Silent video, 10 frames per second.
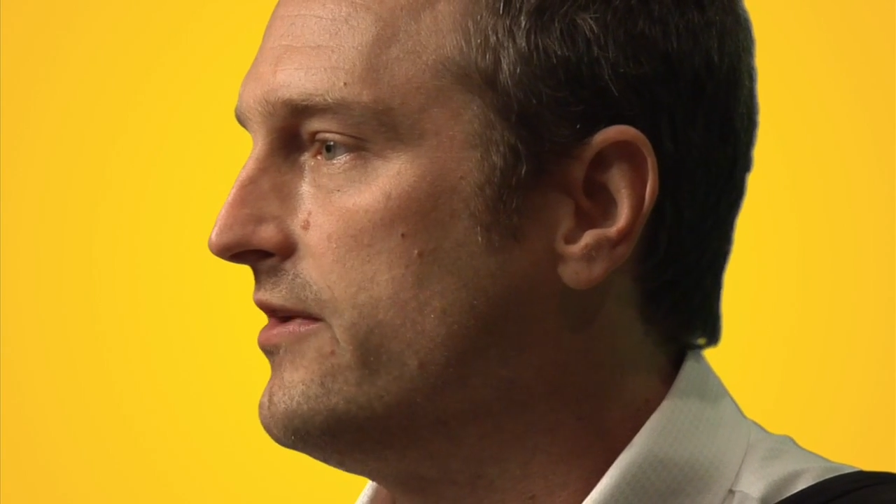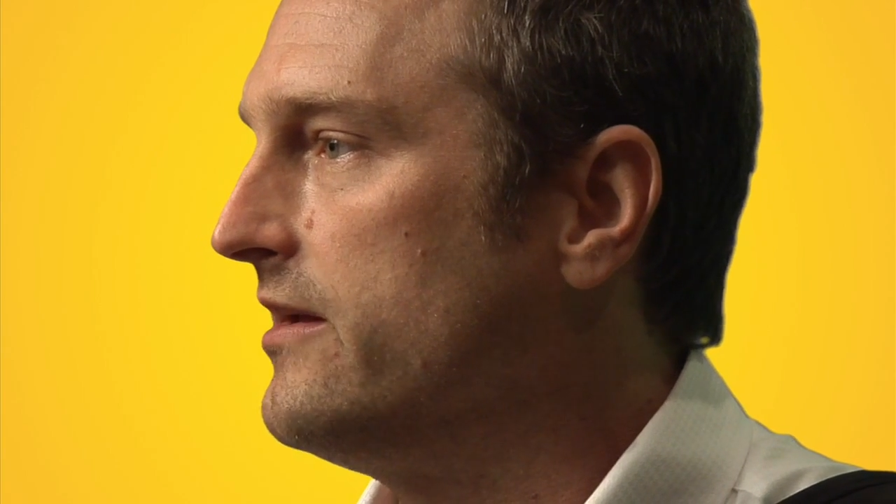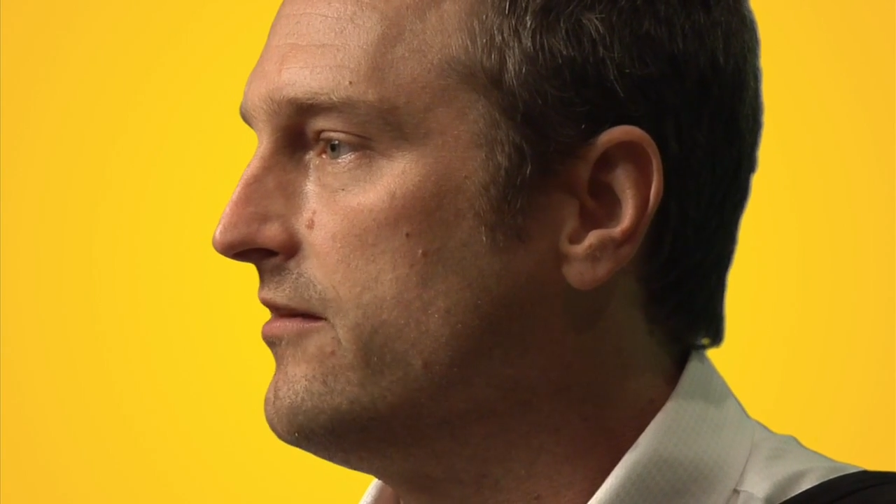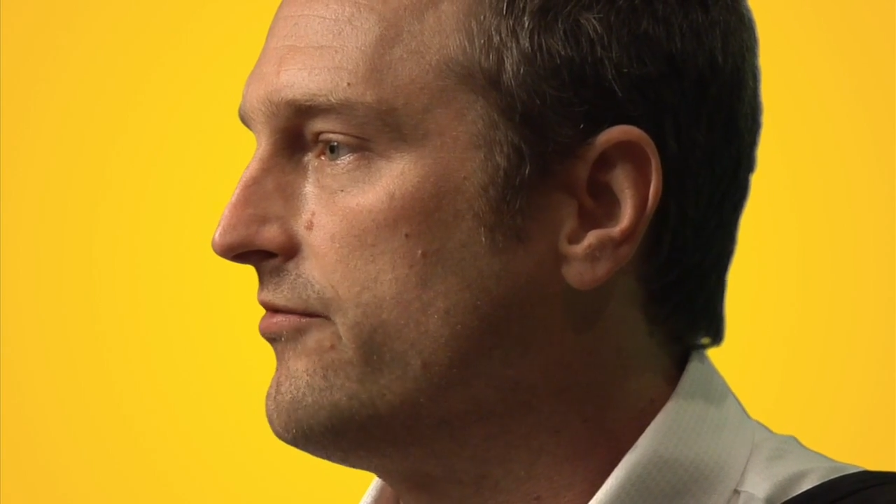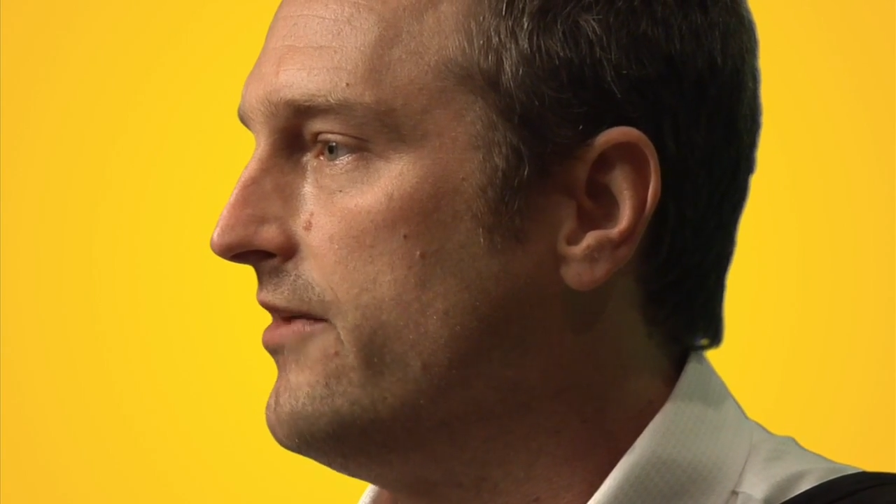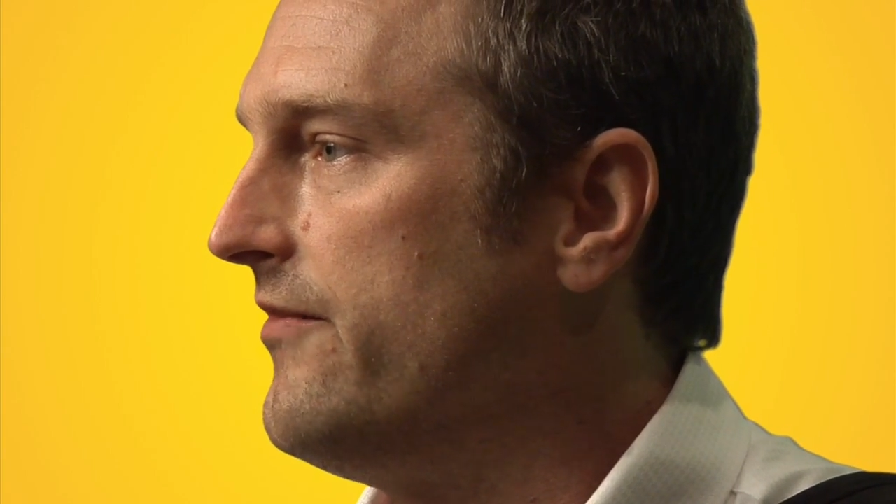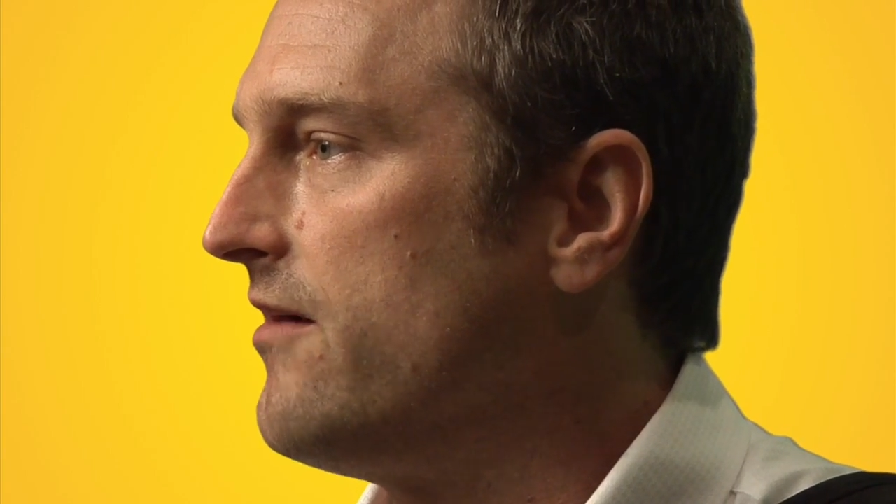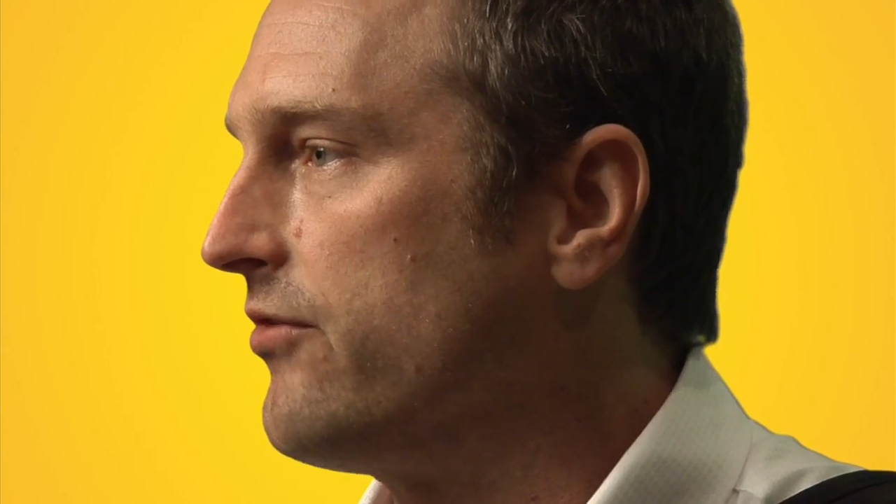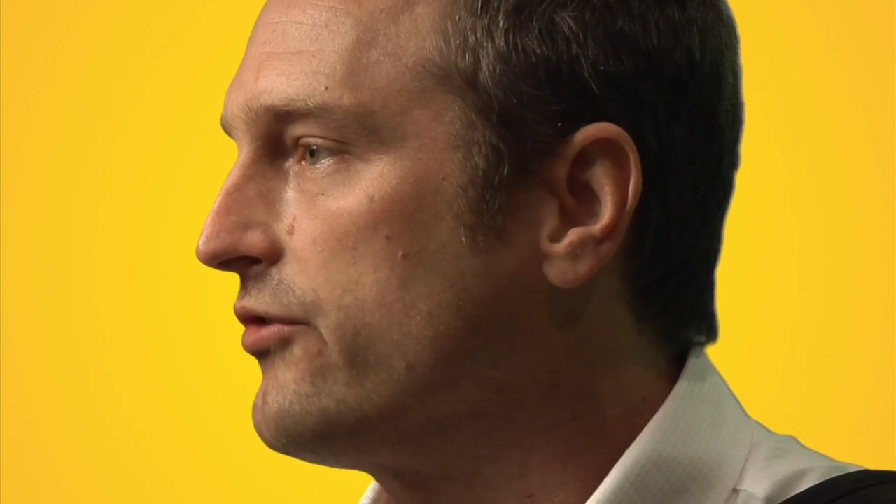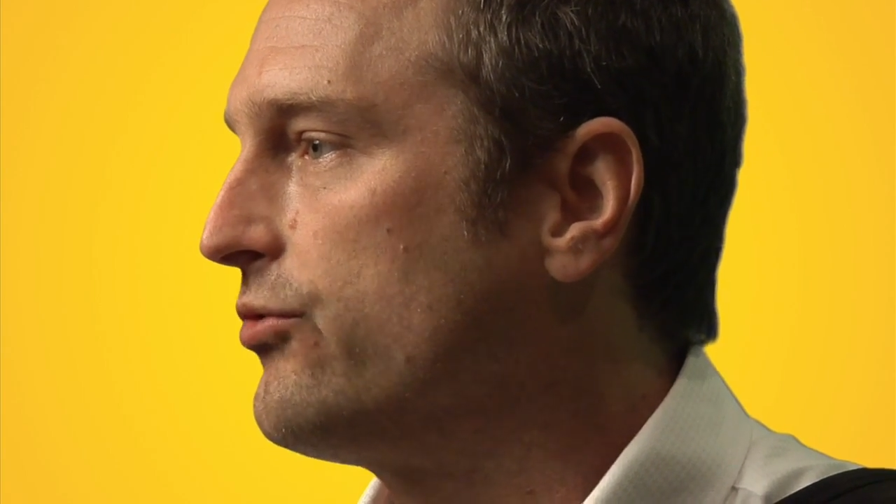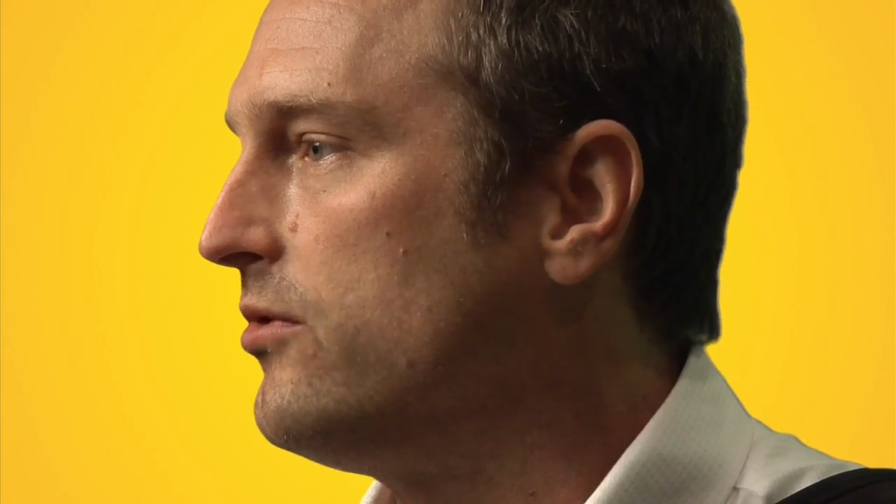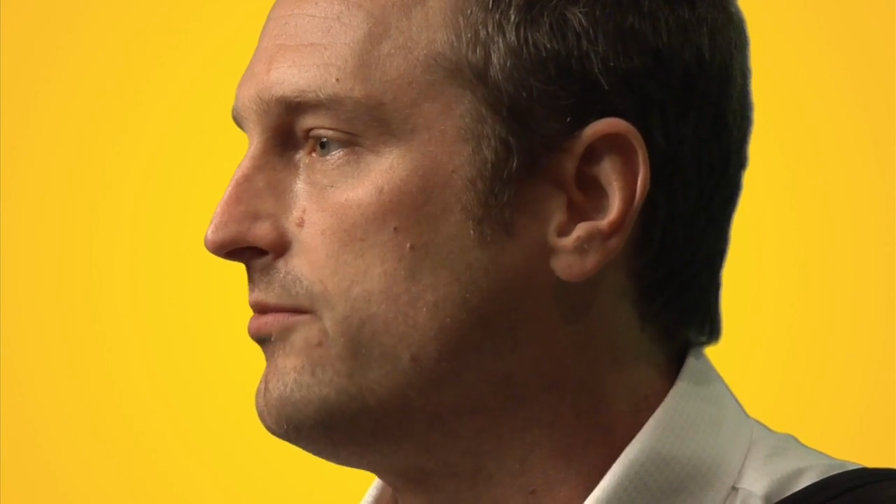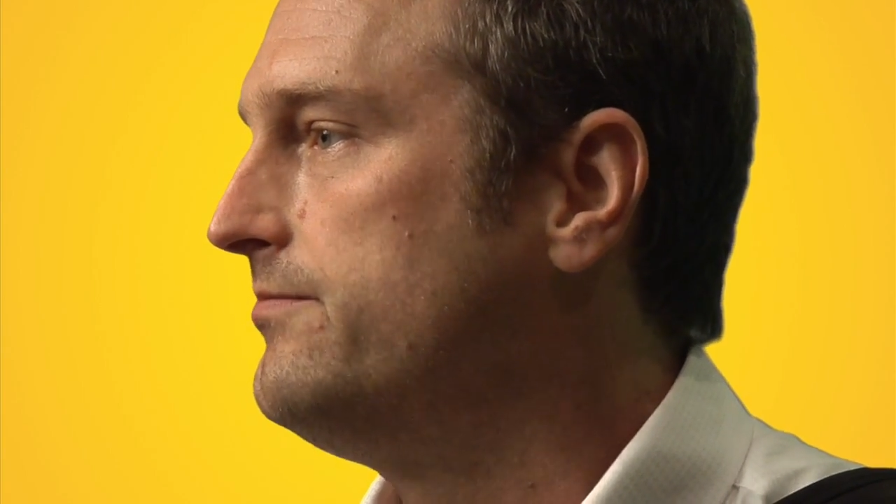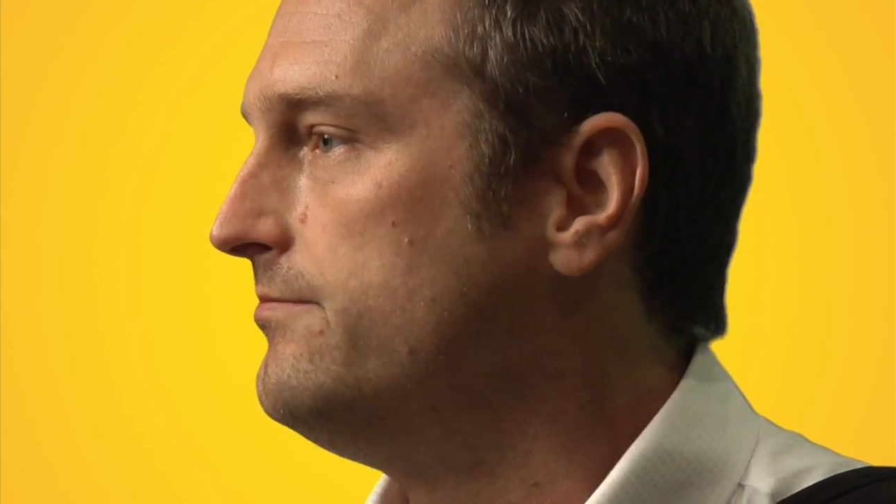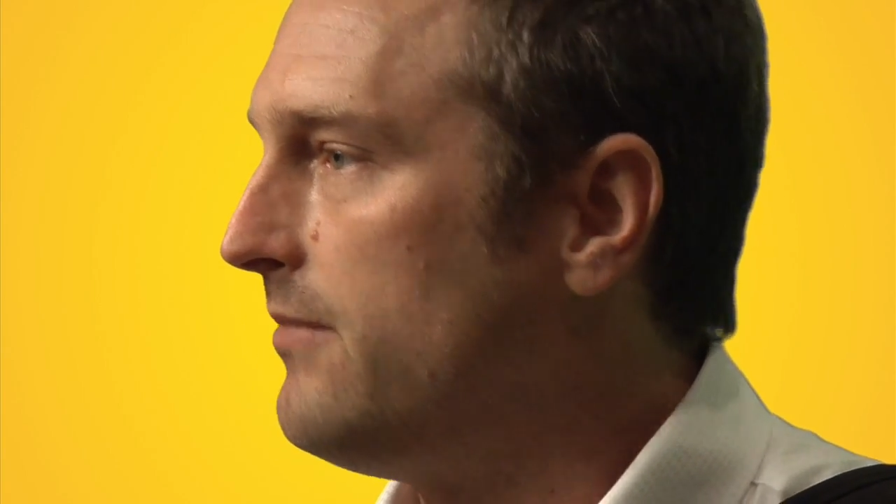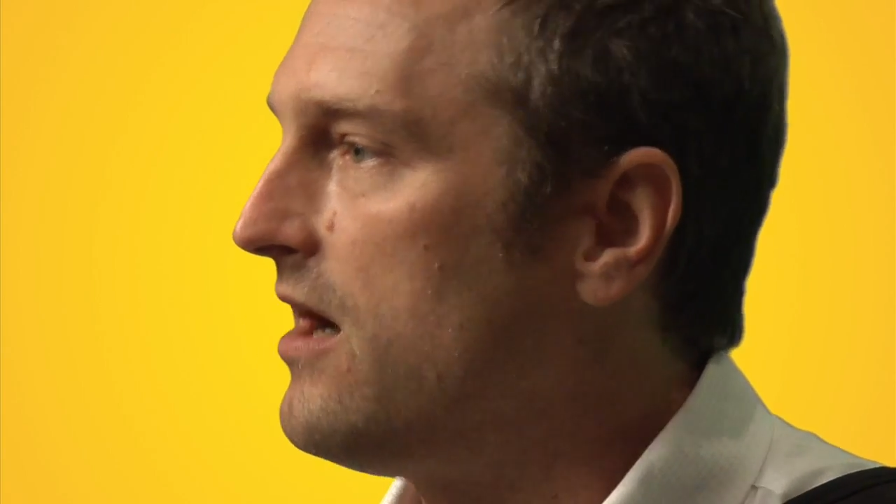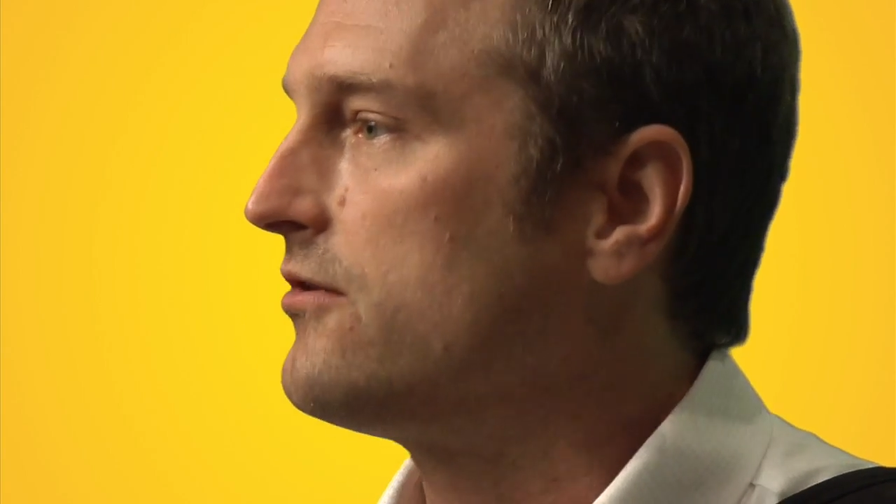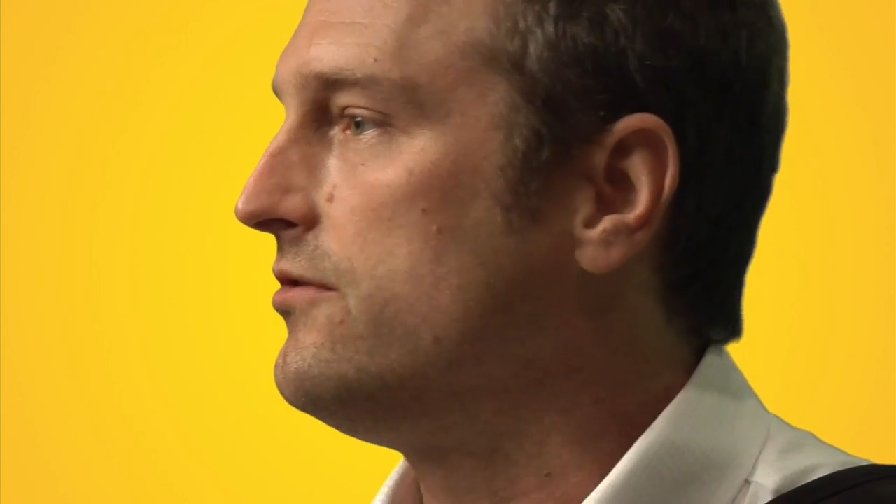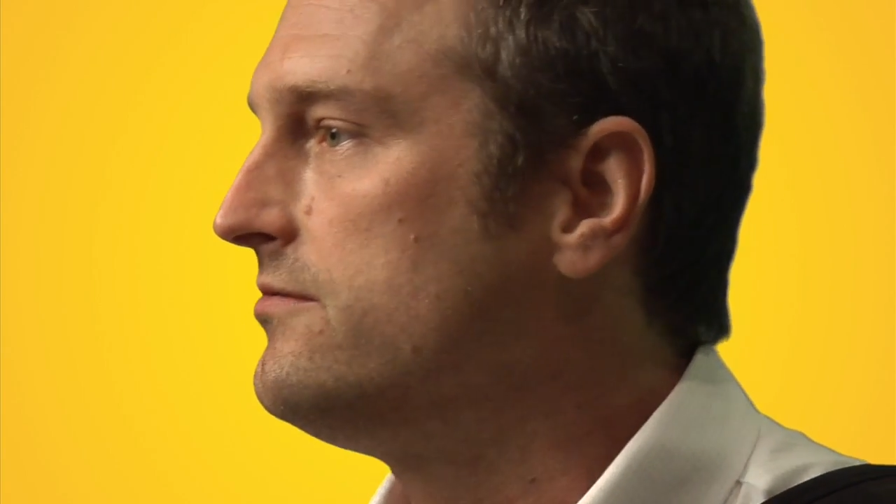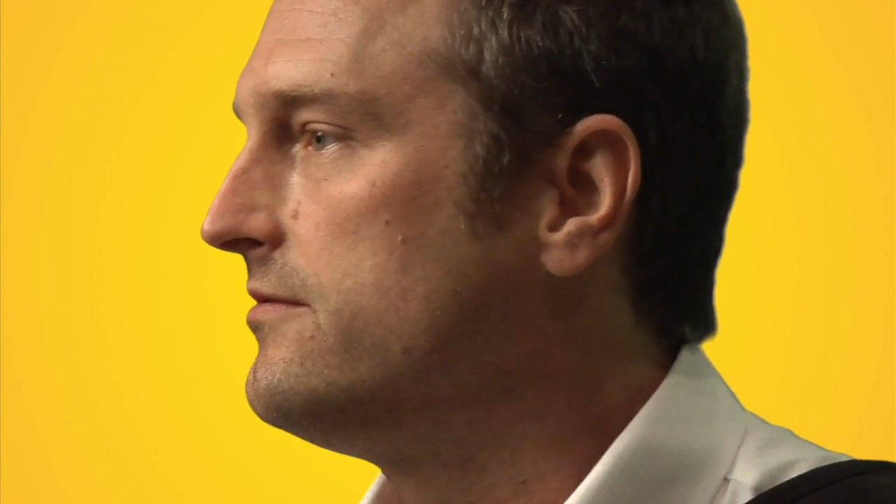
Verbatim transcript: in a in the virtual model,